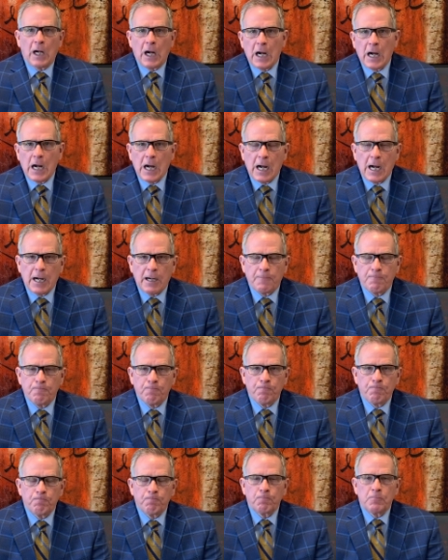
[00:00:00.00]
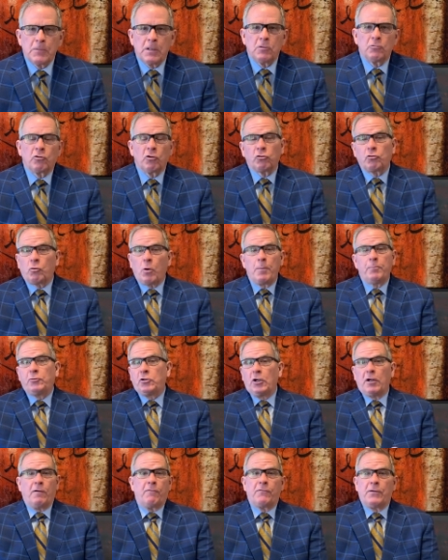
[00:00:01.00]
um,
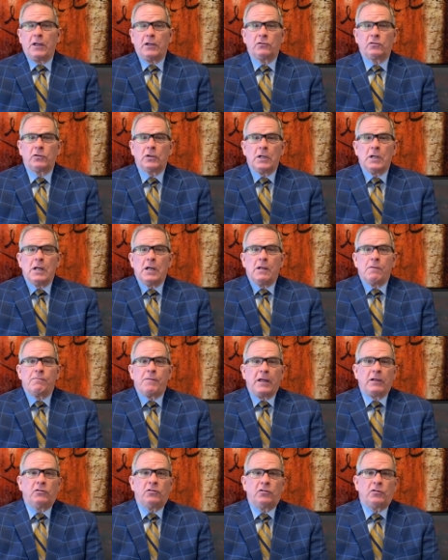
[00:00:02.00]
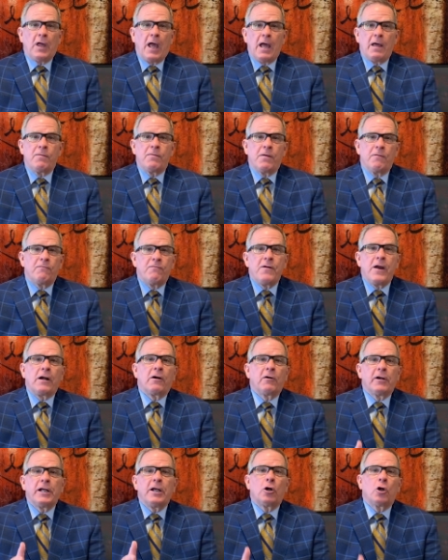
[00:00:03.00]
description of this. They said the
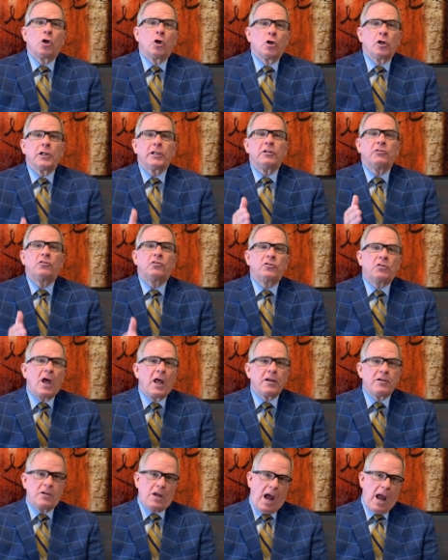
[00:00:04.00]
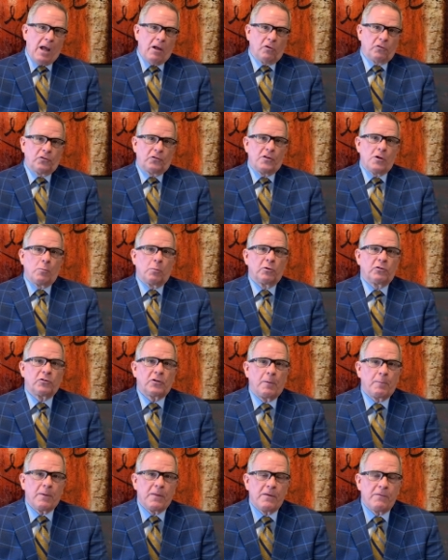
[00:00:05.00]
very early sundials that were
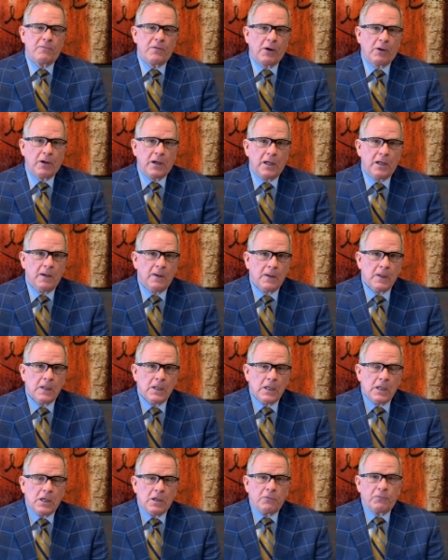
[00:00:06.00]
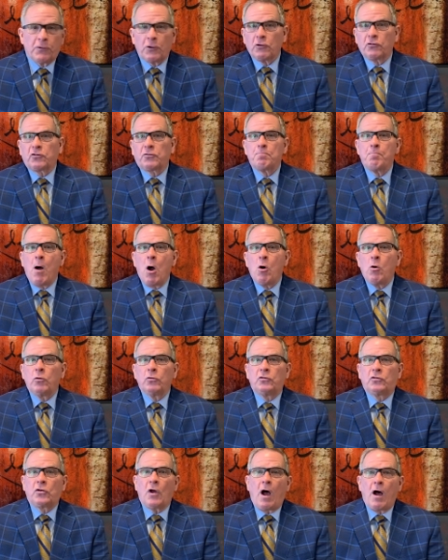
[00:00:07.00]
some of the very first
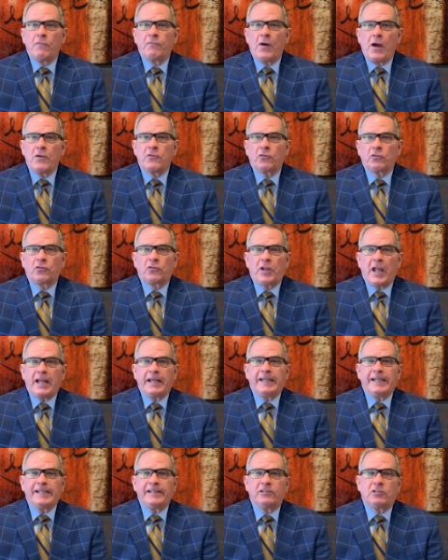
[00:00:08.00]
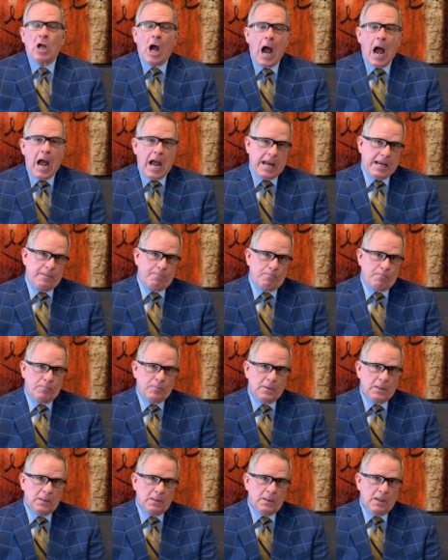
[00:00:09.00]
modes of understanding time
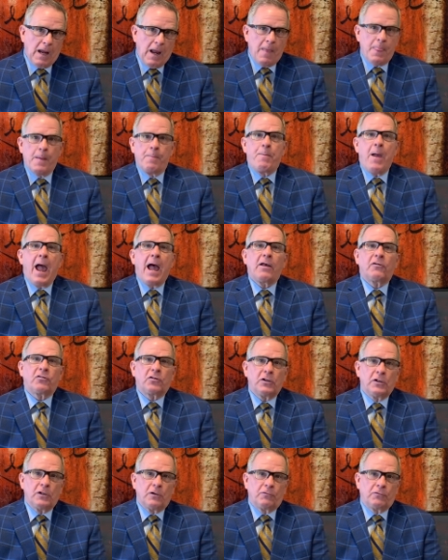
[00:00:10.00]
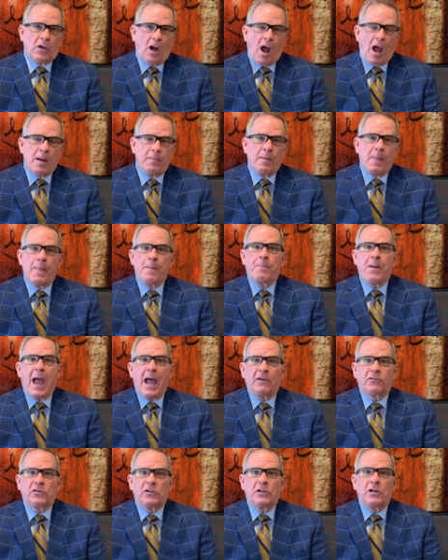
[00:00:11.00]
and the passing of time and the
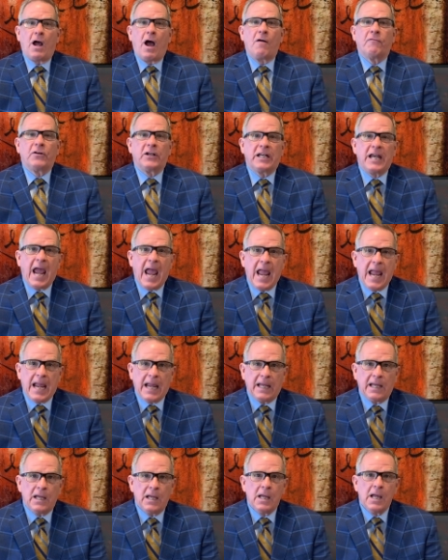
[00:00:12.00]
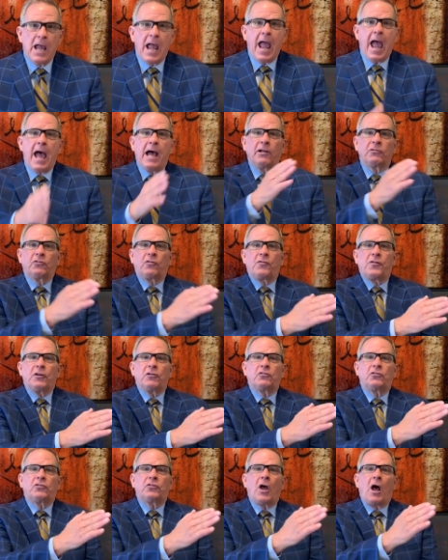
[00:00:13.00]
passing of a day as the
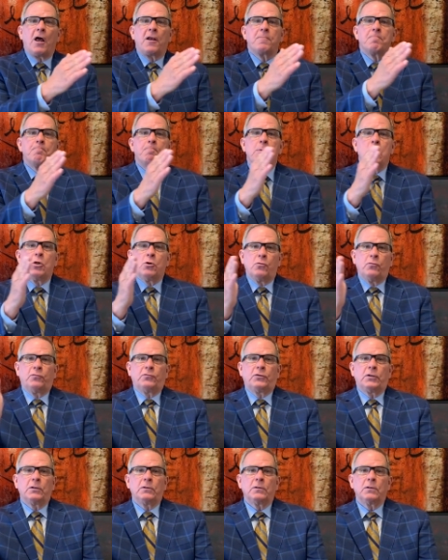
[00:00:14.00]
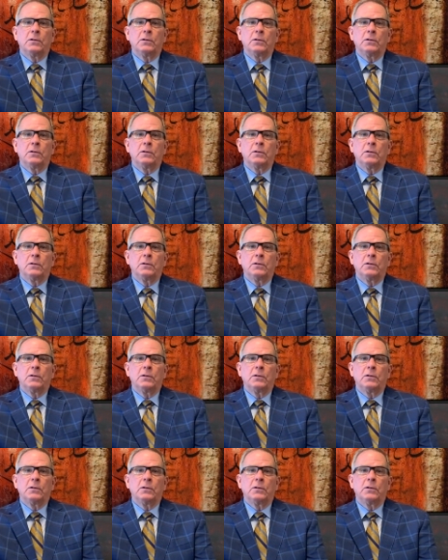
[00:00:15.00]
sun moved